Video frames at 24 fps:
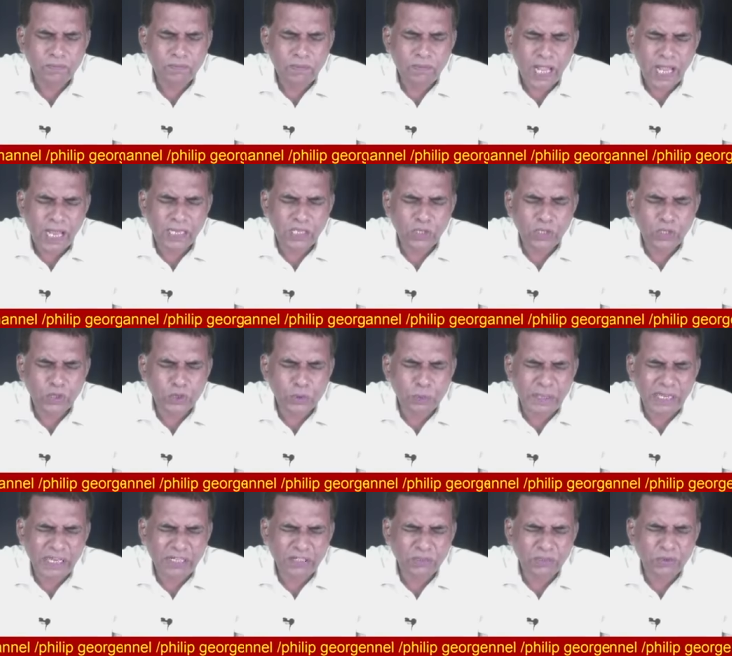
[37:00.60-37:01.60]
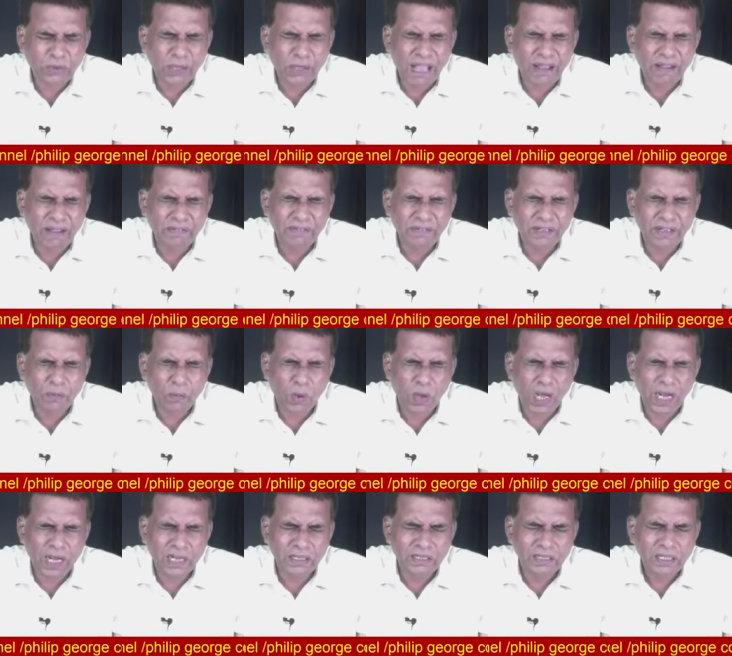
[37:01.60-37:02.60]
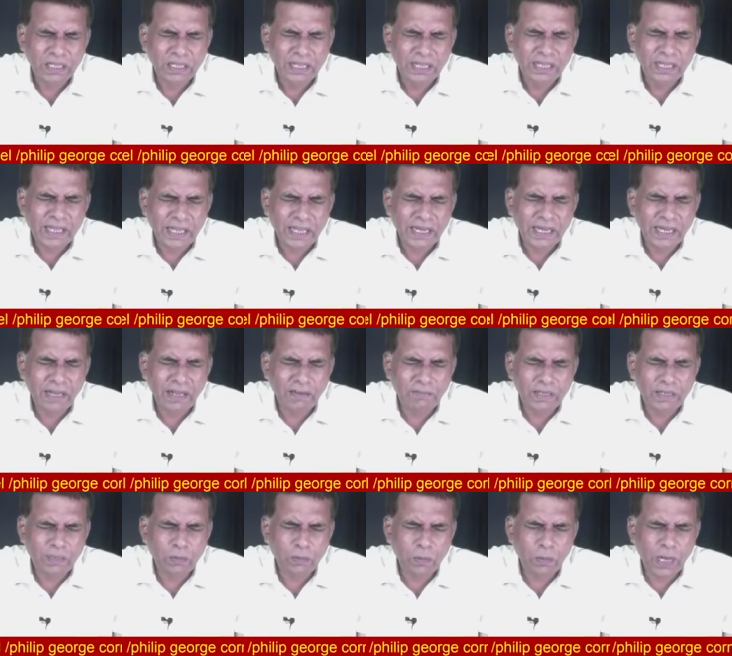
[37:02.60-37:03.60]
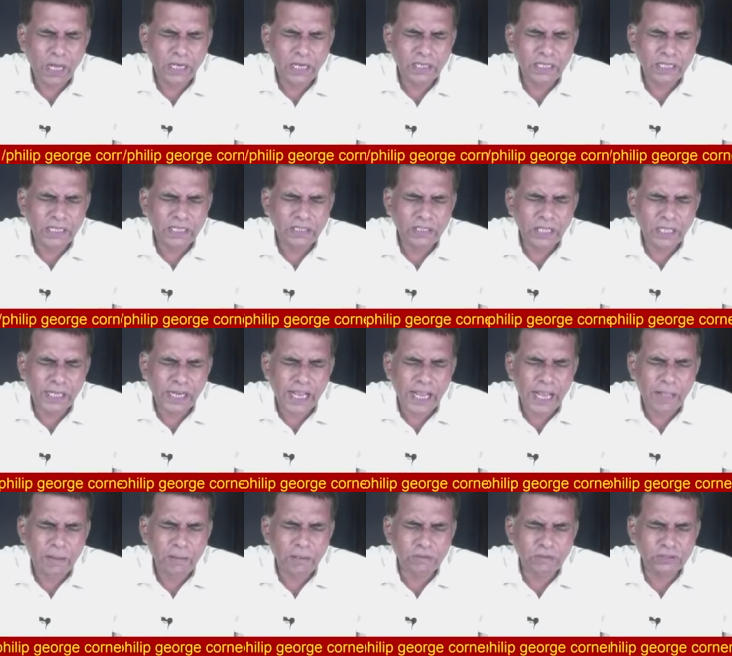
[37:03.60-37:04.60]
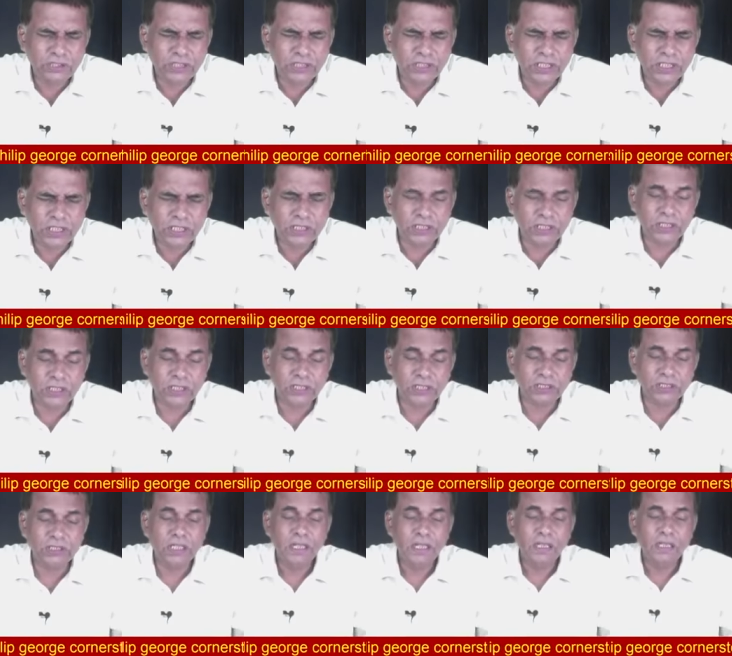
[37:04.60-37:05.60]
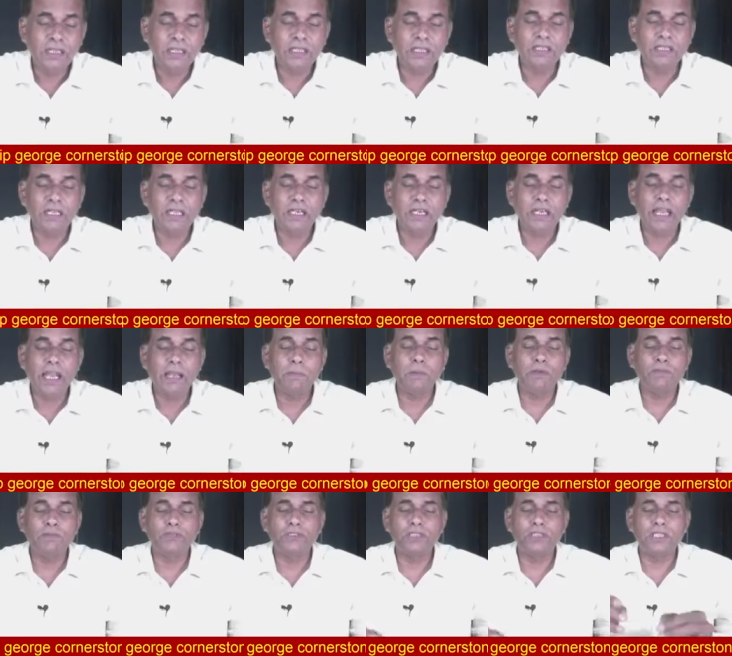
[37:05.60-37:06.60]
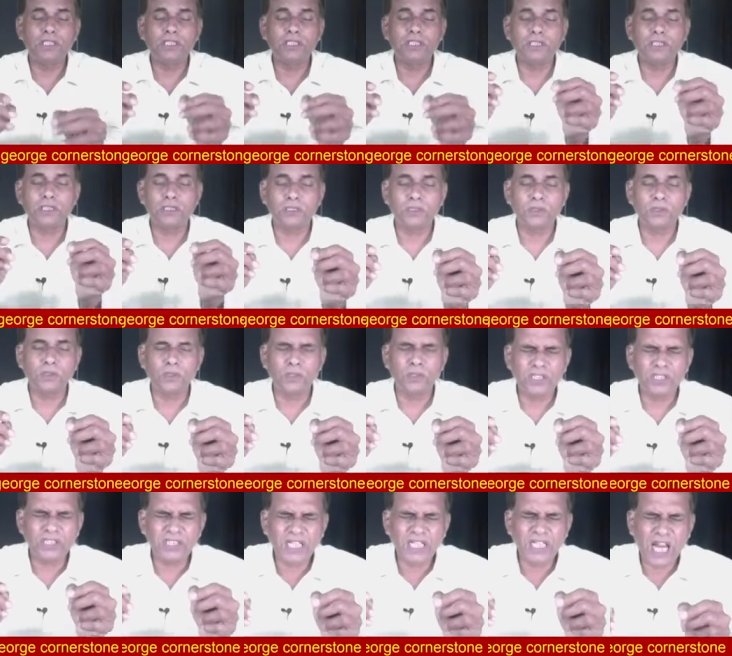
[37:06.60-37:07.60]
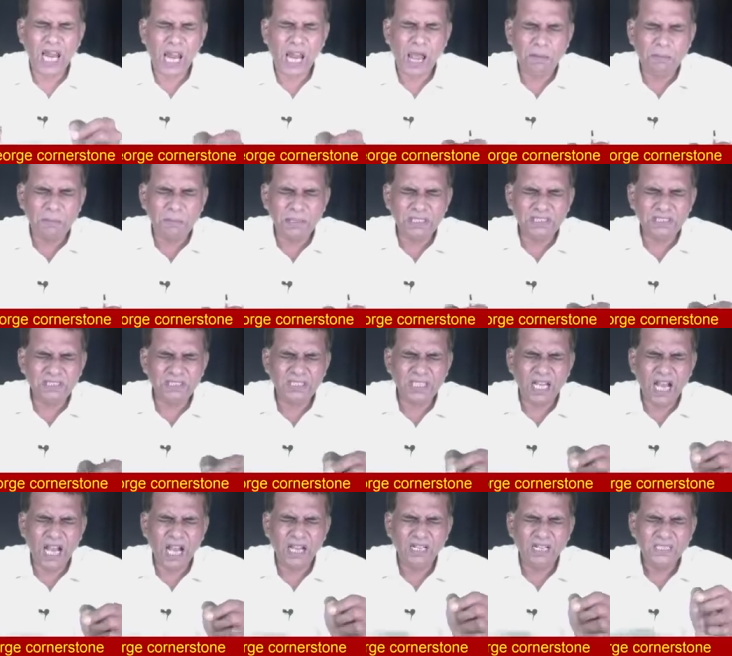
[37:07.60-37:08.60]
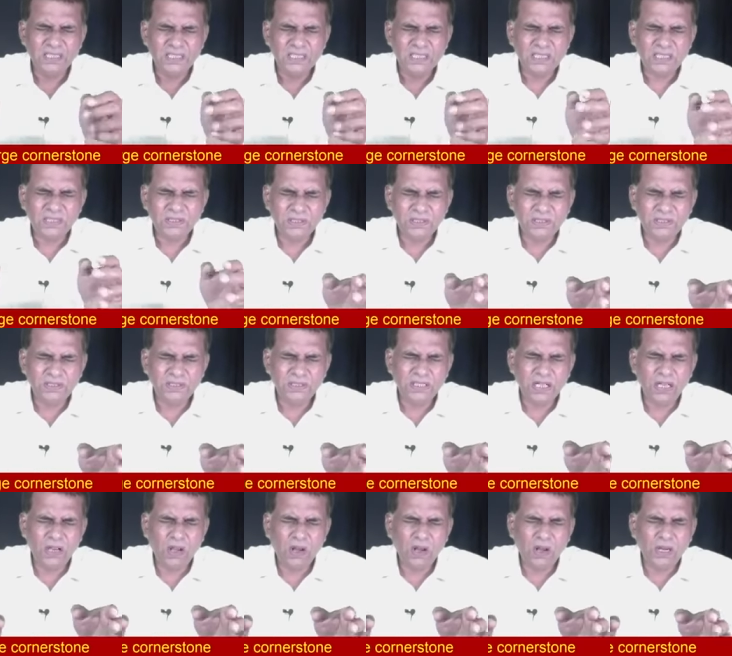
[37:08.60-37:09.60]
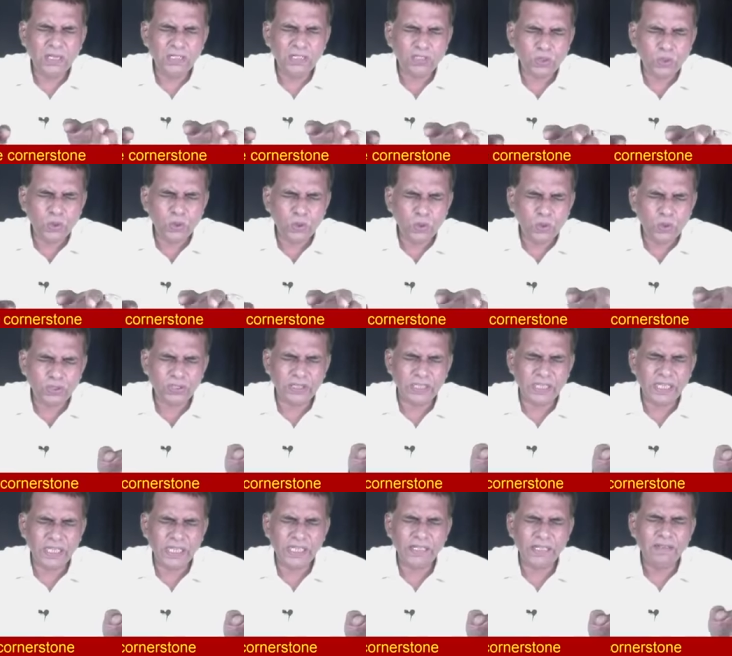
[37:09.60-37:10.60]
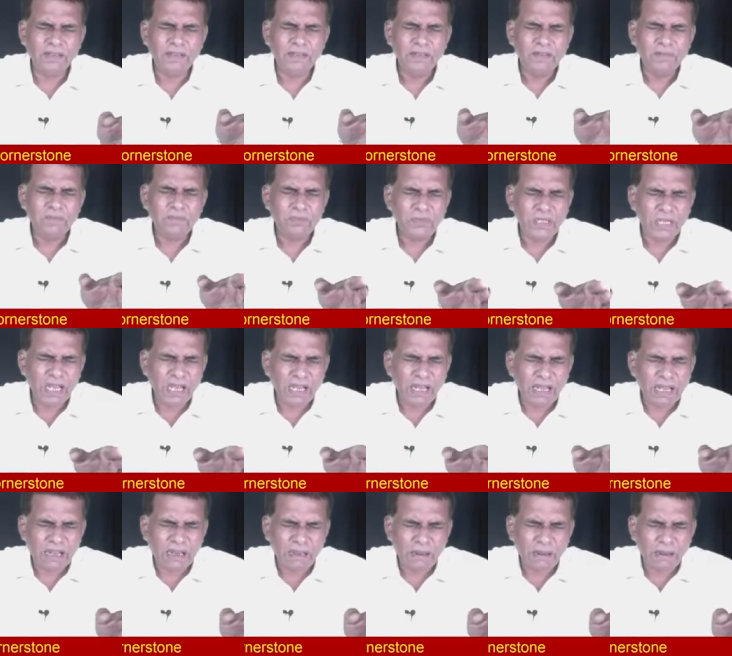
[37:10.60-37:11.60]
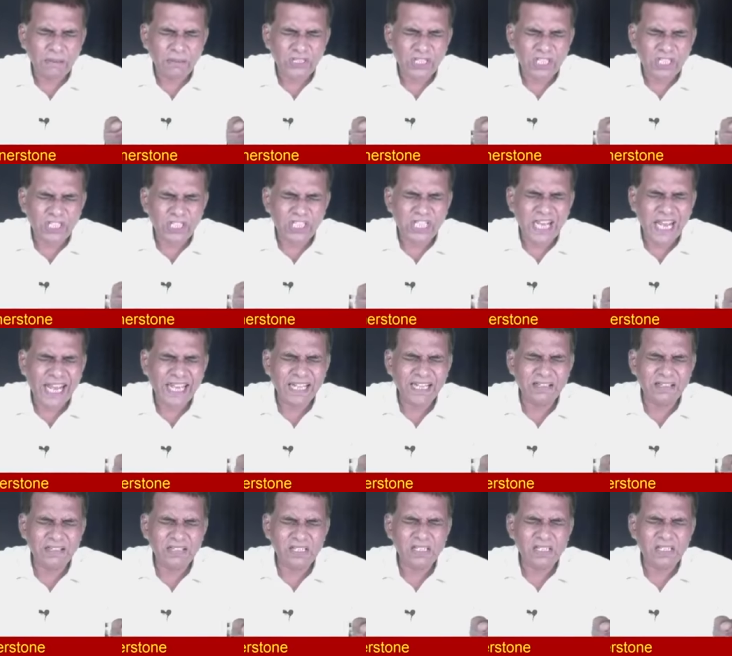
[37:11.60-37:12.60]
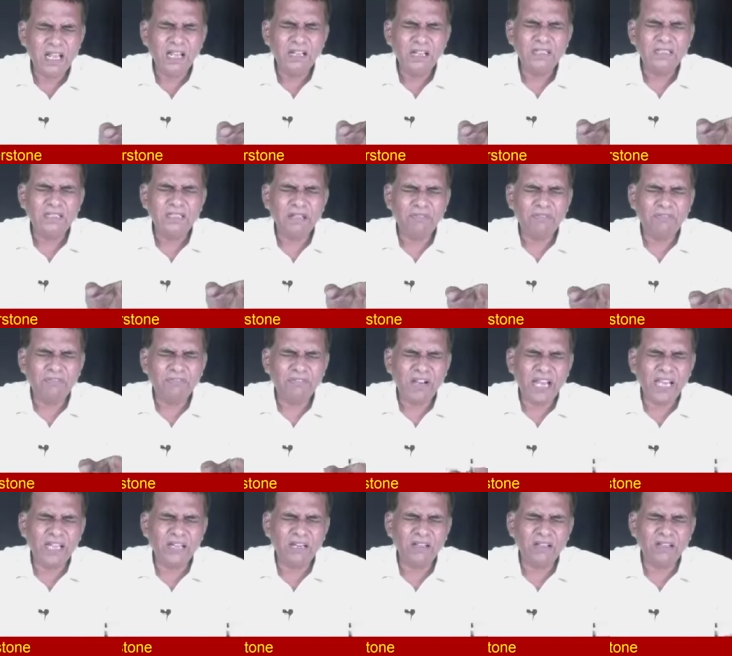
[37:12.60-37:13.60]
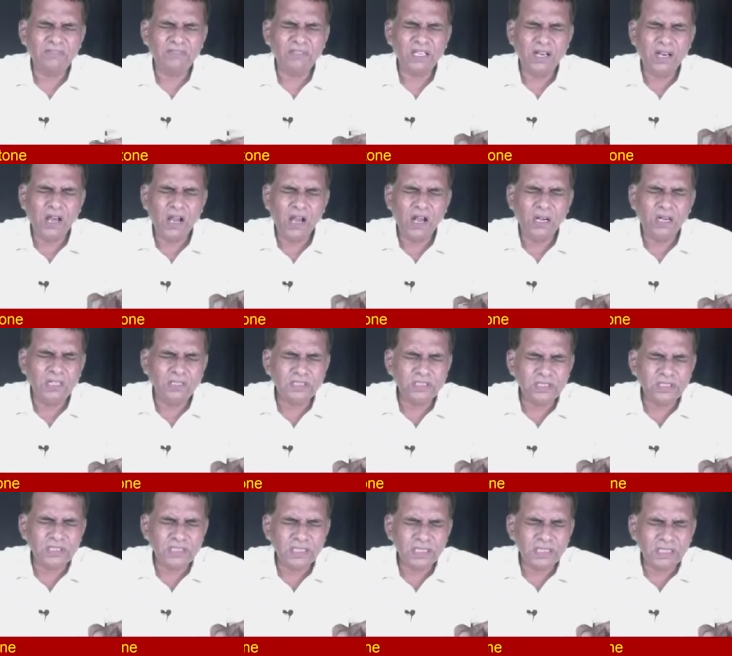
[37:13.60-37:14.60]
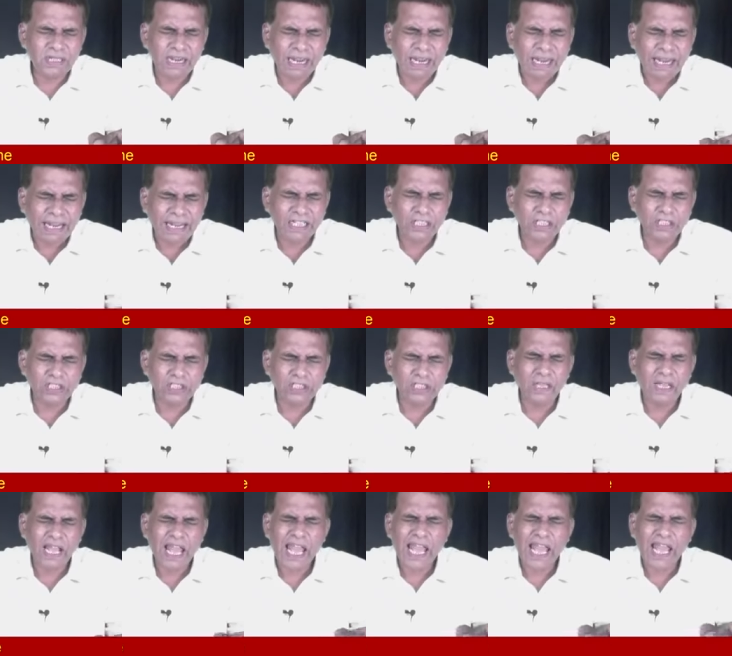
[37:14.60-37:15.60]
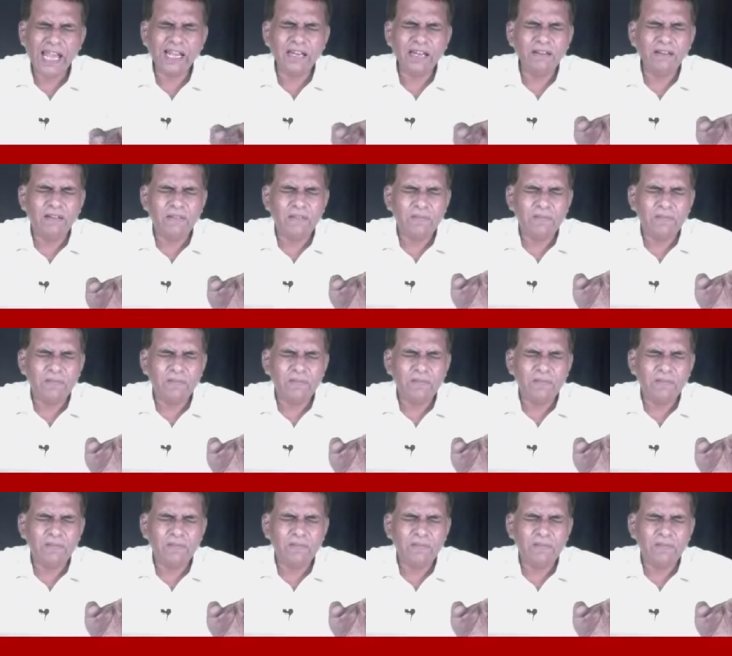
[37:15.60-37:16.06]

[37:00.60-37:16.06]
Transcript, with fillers: Hallelujah. Speak to everyone. Heal everyone in the name of Jesus. In the name of Jesus. Oh Shalamasta. Oh, the Lord is loosening the, the chains. The fire of the Lord is released. And